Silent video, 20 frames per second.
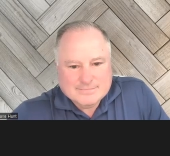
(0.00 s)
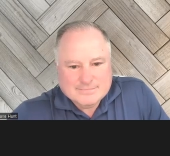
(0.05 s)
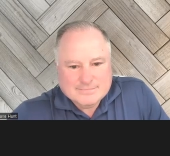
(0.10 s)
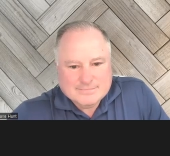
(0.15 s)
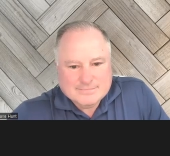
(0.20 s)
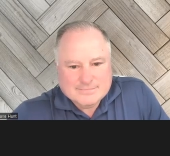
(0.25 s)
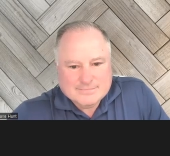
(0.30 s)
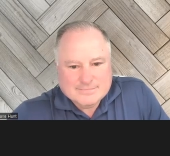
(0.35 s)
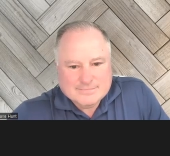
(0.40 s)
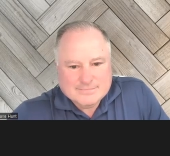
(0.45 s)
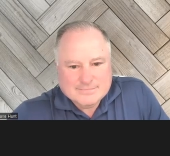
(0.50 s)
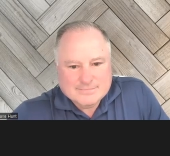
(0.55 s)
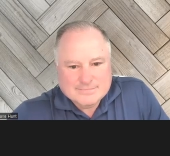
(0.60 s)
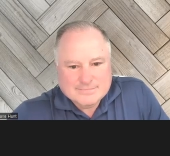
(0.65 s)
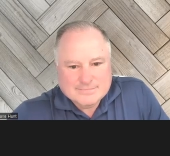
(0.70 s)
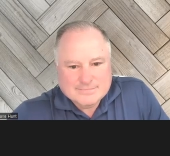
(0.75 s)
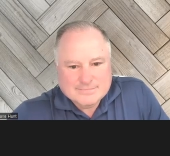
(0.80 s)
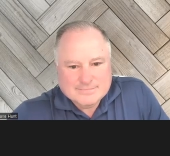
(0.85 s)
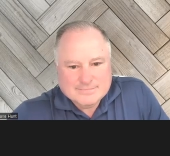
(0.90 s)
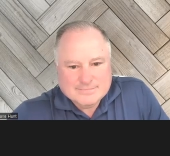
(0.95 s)

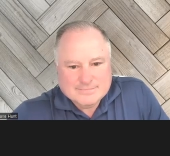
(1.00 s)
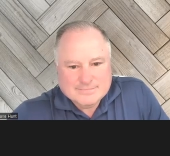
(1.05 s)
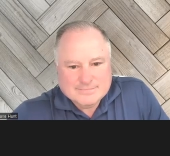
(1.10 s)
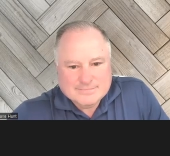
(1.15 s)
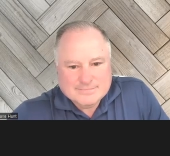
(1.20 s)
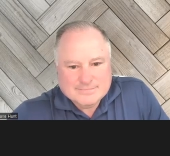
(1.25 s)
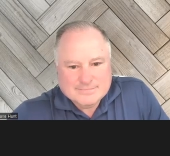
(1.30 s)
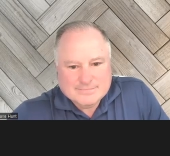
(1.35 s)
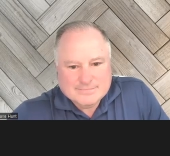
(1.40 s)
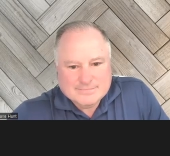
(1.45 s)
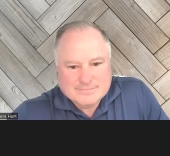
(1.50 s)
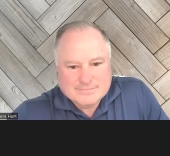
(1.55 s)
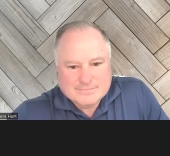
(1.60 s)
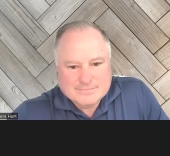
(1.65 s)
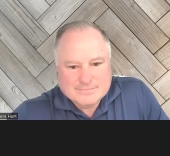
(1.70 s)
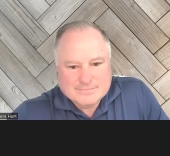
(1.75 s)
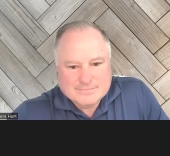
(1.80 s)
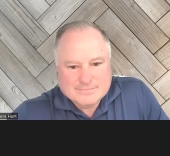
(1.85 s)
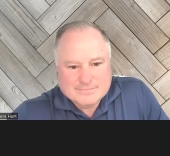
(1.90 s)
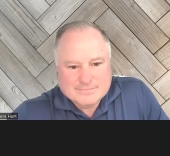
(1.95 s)

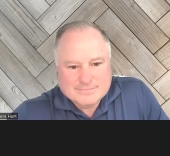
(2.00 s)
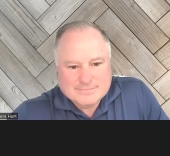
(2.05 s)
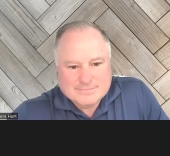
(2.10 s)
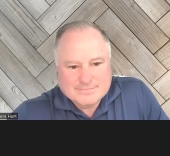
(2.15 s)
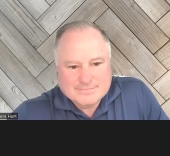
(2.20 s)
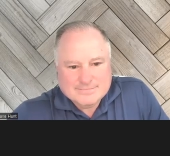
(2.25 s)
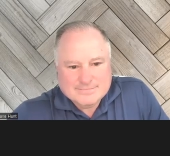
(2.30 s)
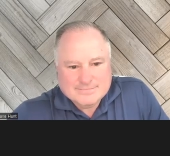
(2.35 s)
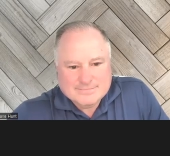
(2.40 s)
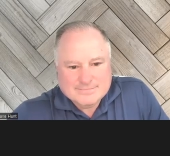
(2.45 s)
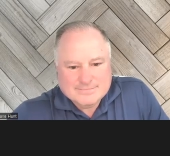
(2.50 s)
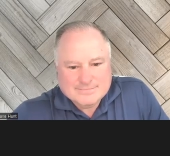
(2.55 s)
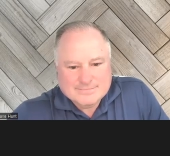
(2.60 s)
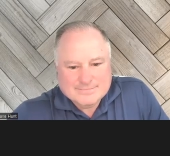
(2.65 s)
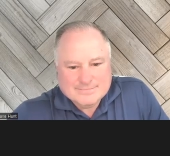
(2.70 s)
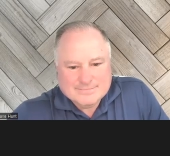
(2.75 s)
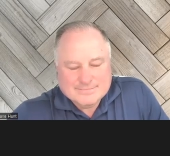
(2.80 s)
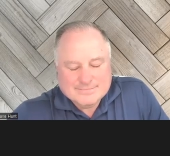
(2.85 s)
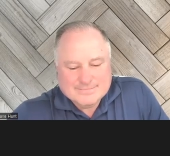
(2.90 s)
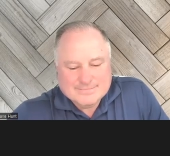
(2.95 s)

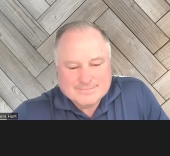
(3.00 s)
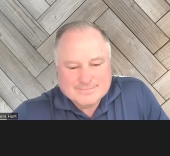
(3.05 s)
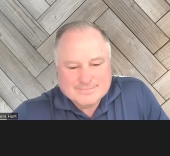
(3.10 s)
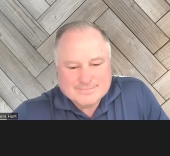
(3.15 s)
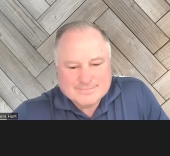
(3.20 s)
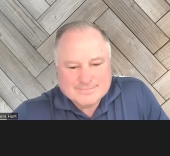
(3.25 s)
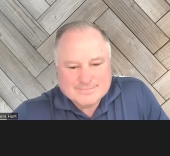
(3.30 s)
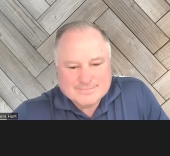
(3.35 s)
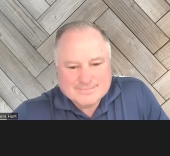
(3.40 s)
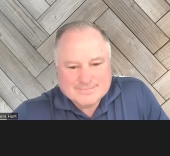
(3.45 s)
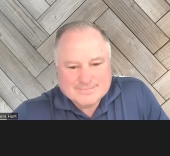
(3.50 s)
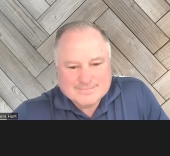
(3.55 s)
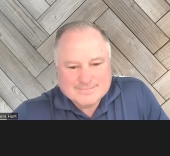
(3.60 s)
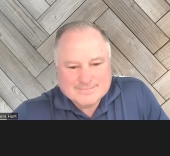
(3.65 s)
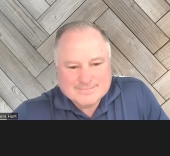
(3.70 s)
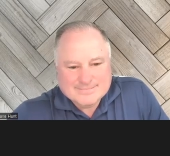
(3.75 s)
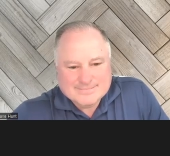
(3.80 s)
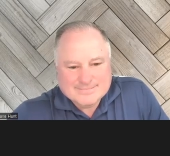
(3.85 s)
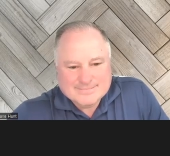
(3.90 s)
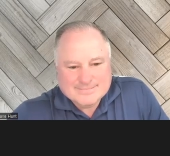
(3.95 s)

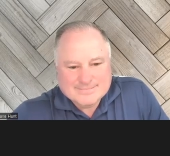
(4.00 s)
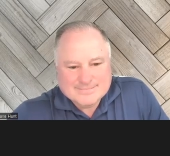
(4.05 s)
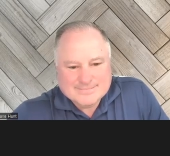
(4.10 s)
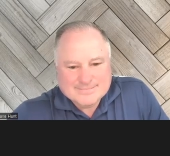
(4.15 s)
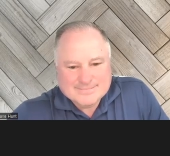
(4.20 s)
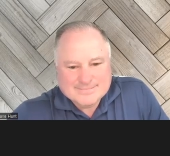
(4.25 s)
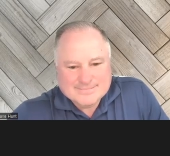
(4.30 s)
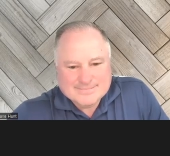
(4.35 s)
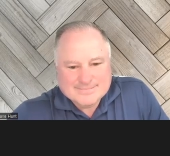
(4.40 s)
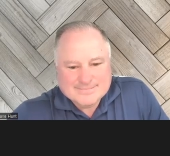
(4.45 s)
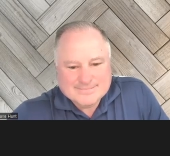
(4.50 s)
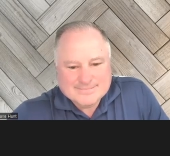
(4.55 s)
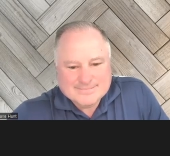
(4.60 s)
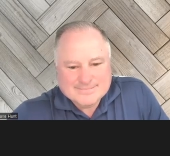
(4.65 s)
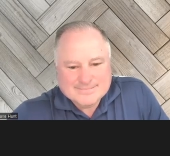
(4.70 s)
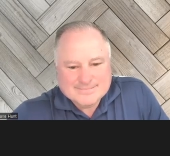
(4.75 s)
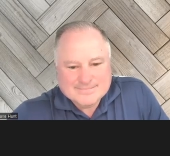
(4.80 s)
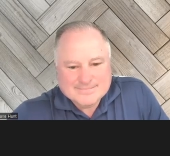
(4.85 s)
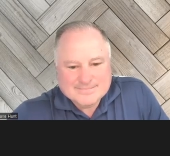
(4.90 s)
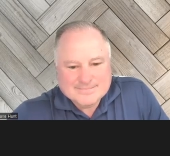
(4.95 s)

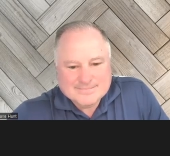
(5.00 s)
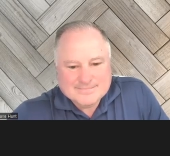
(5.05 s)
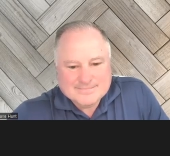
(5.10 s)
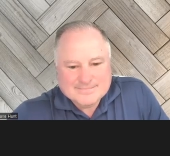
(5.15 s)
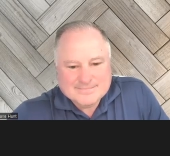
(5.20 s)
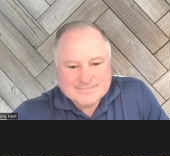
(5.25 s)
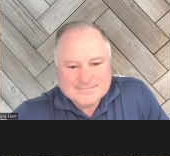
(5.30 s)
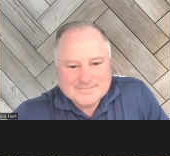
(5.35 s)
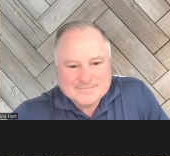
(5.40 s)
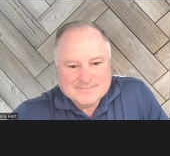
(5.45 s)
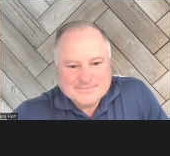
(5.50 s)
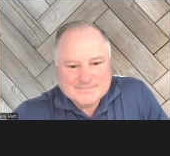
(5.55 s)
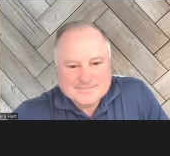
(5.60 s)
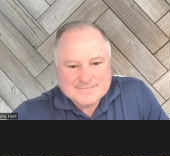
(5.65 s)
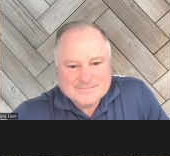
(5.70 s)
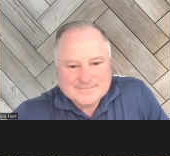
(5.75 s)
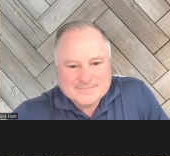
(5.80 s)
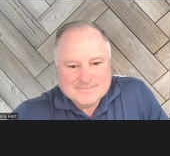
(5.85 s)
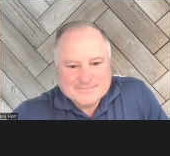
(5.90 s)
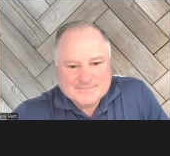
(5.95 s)

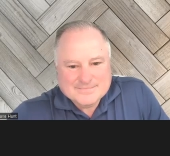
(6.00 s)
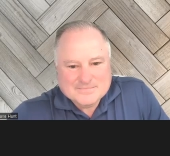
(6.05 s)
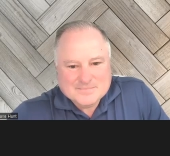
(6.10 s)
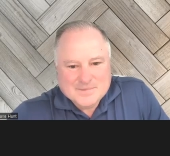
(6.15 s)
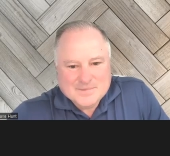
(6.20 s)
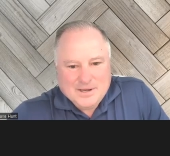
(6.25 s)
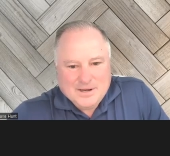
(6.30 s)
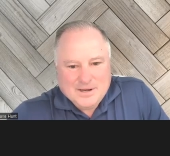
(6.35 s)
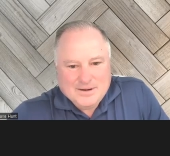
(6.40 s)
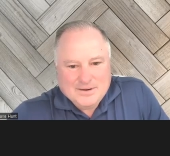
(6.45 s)
(silence)